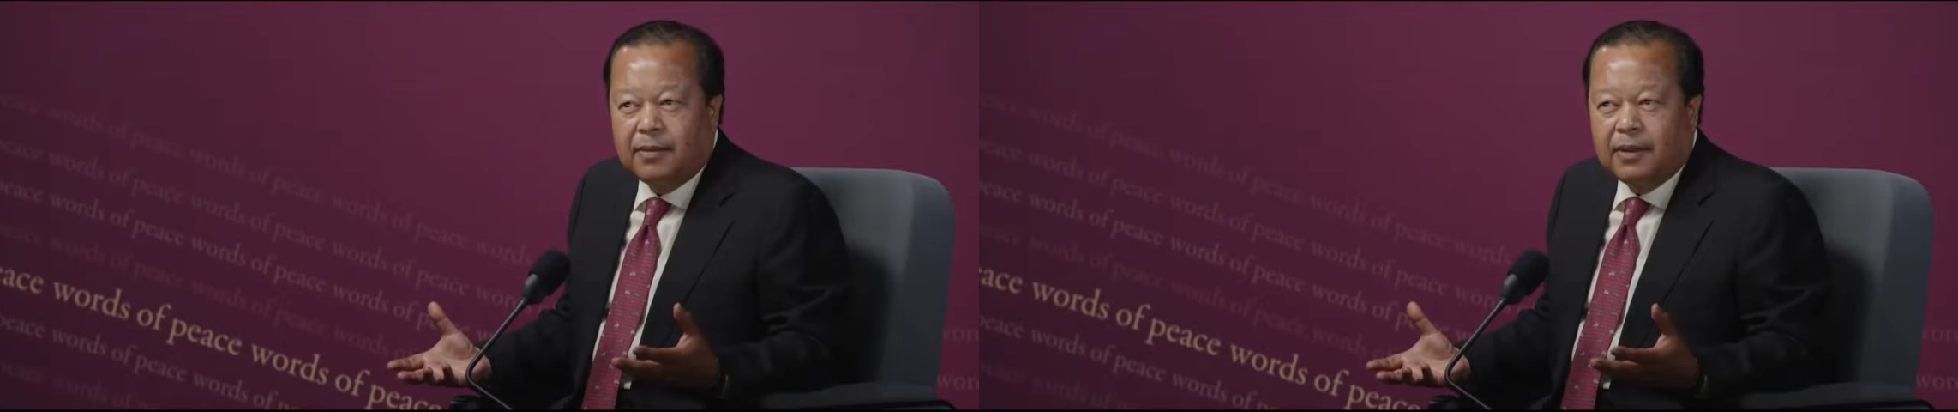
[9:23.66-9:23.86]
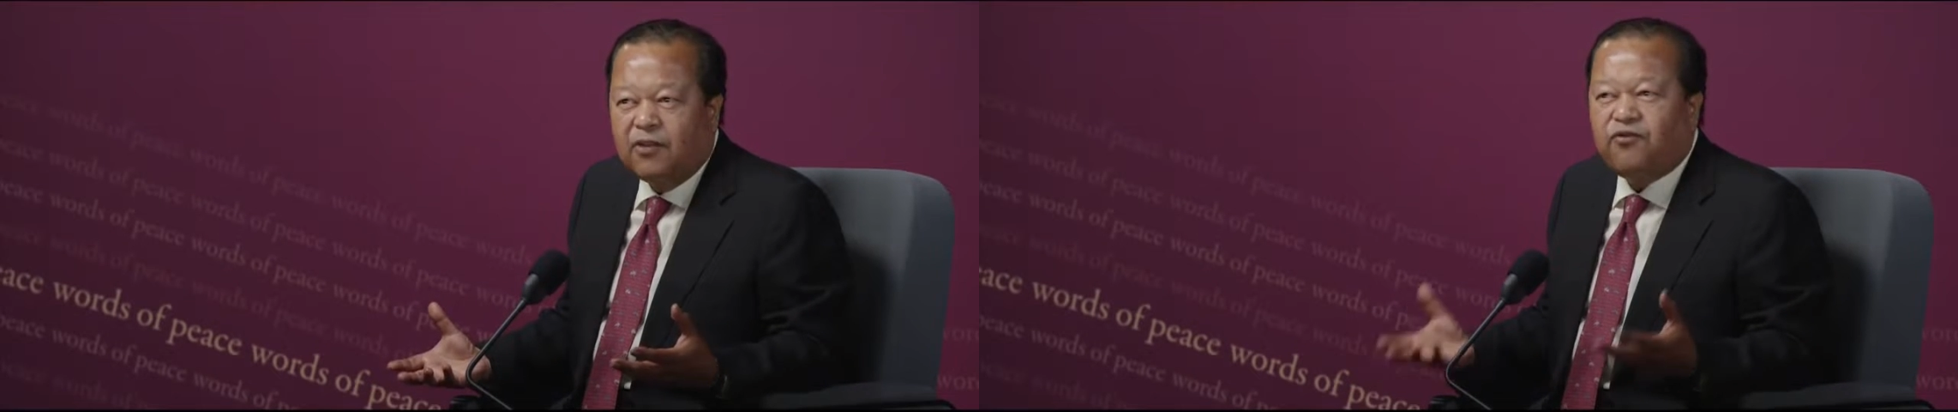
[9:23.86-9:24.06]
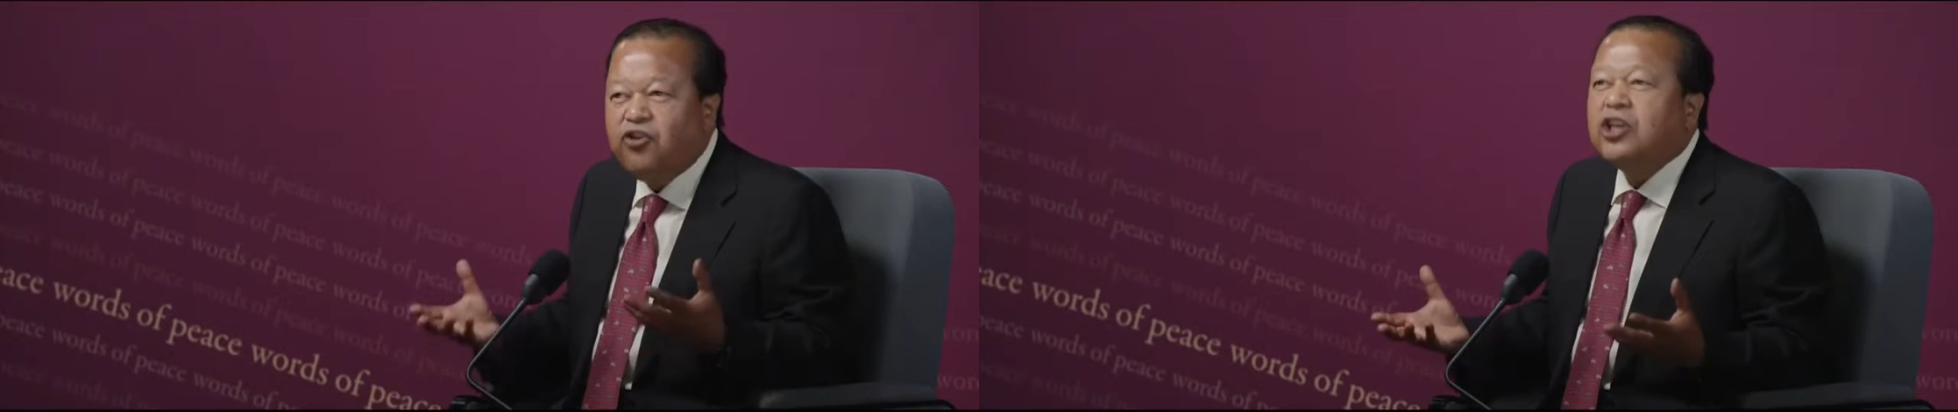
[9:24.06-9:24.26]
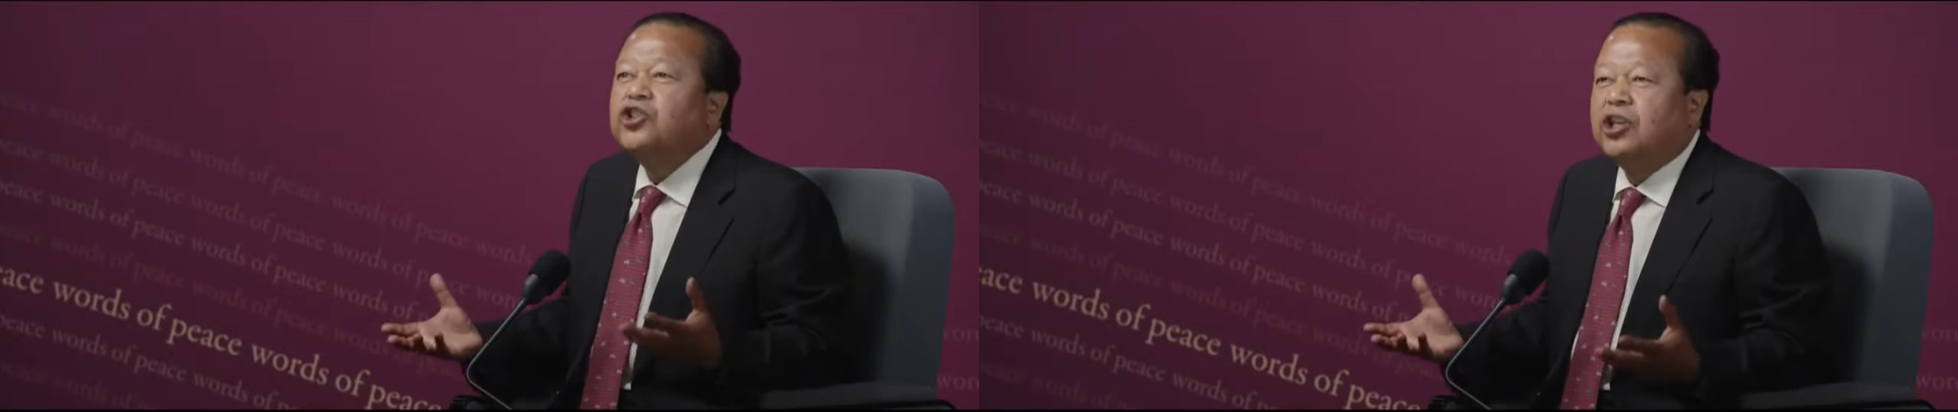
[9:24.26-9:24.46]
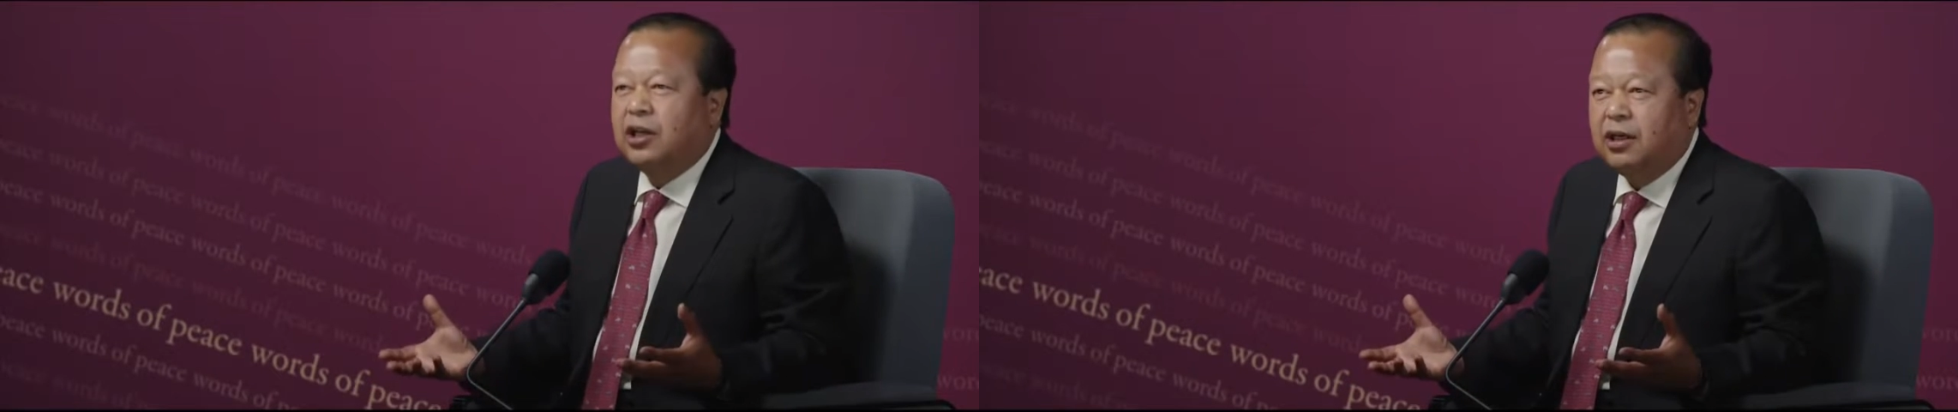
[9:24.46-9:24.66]
The
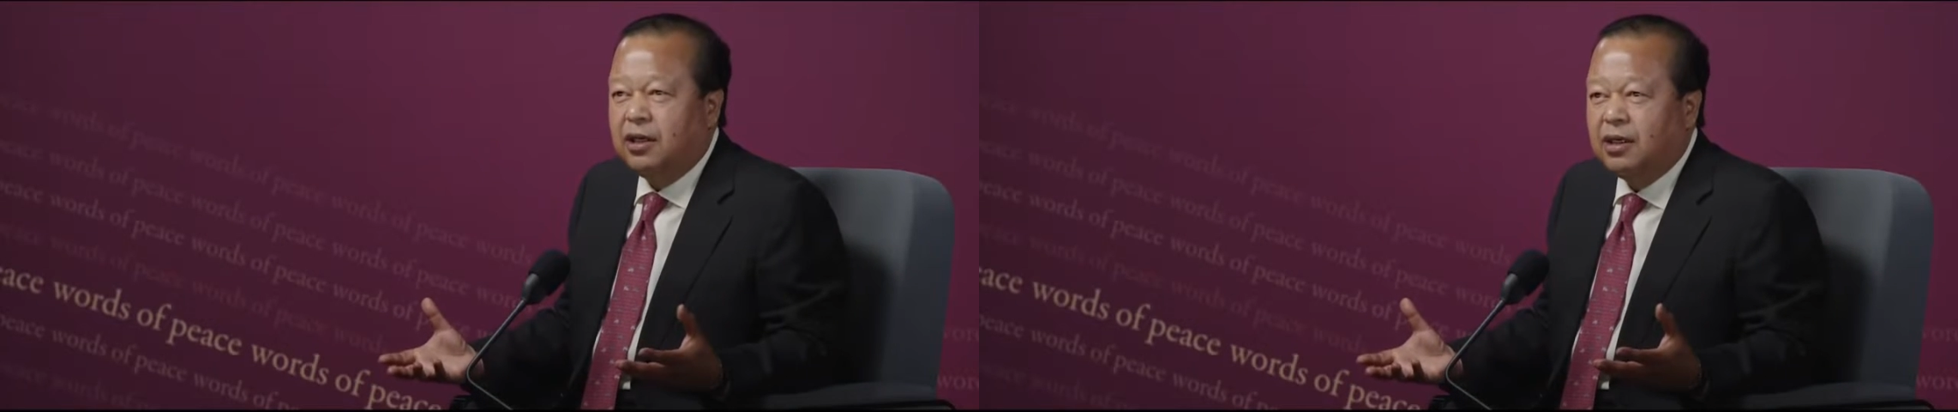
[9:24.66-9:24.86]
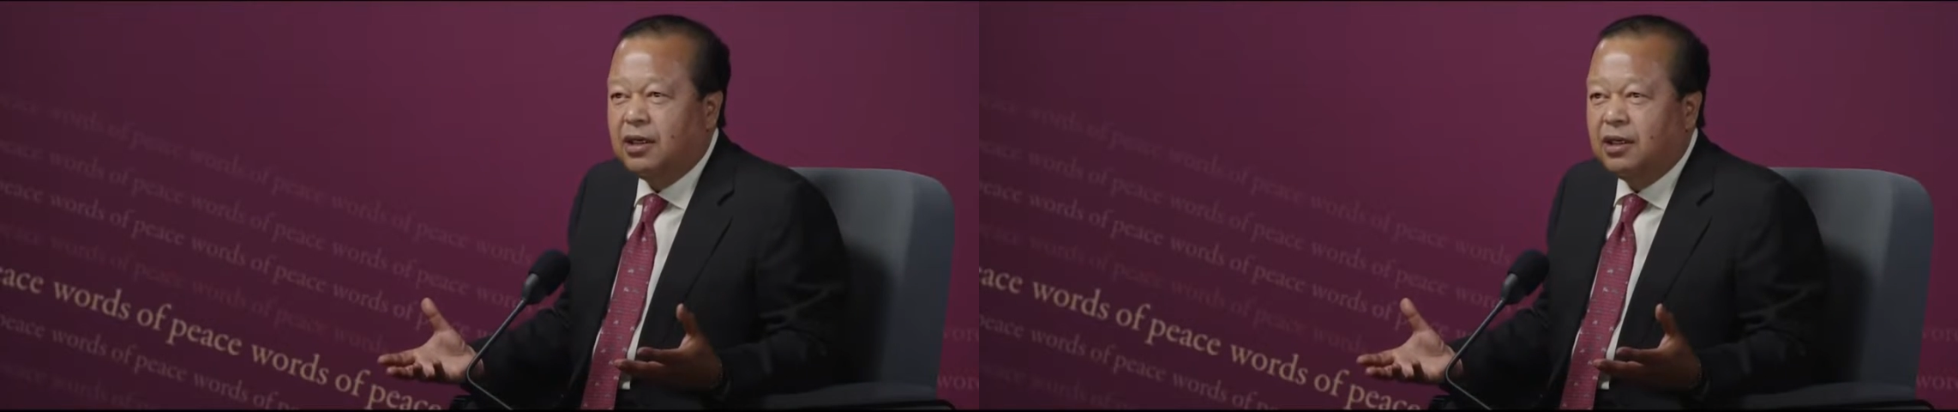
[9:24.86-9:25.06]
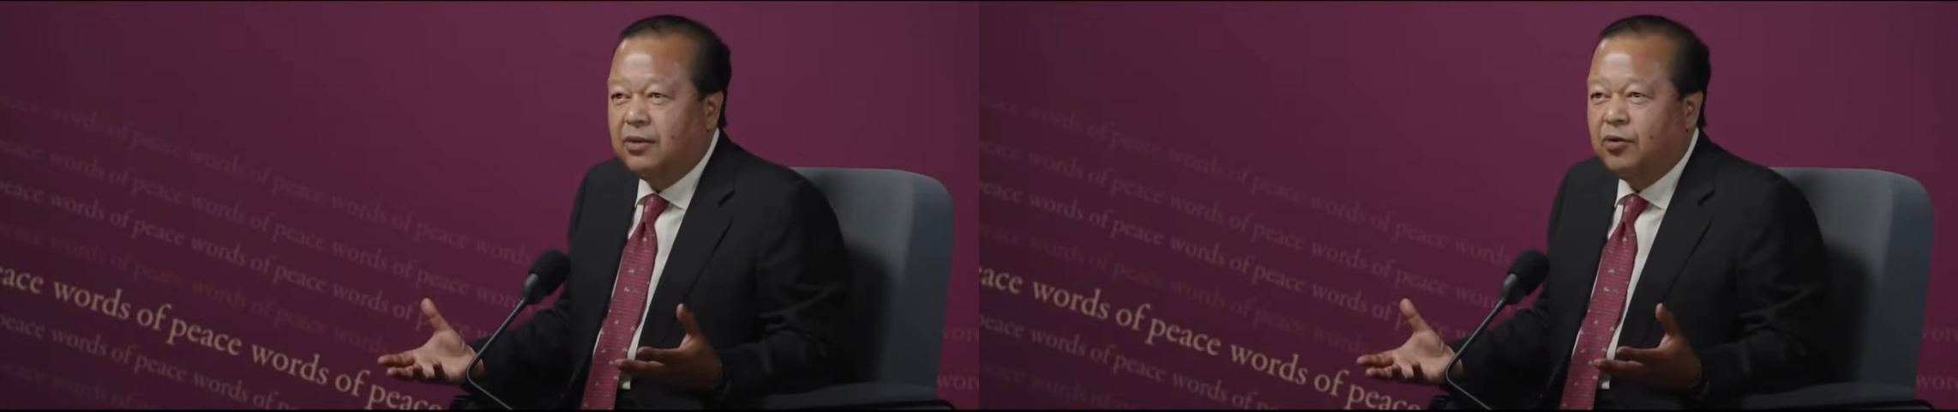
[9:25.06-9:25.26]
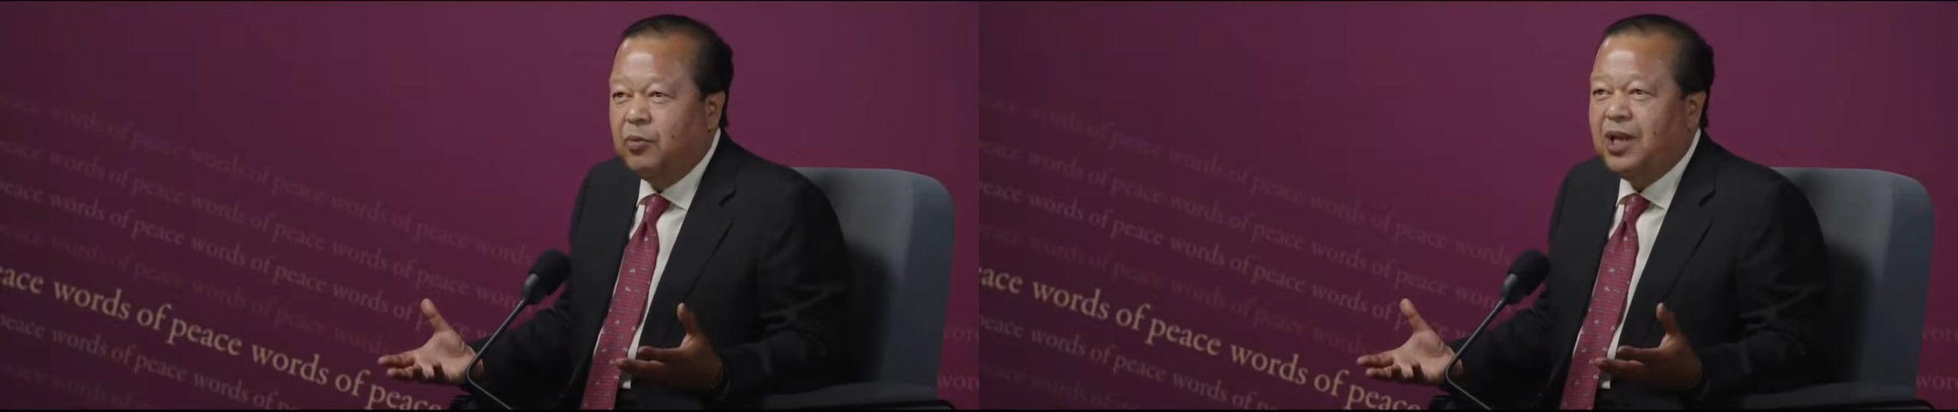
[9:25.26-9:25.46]
friction would